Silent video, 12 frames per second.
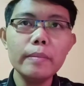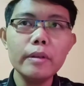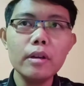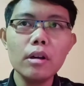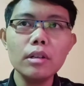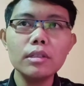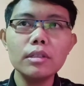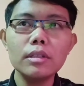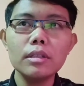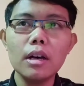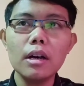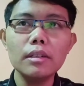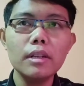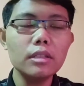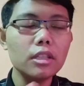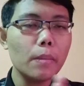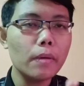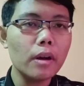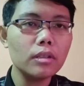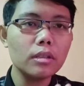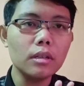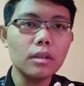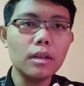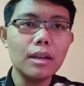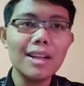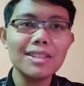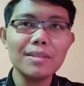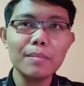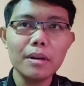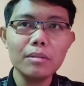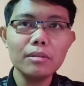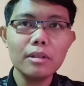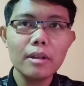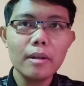because they summarize a large amount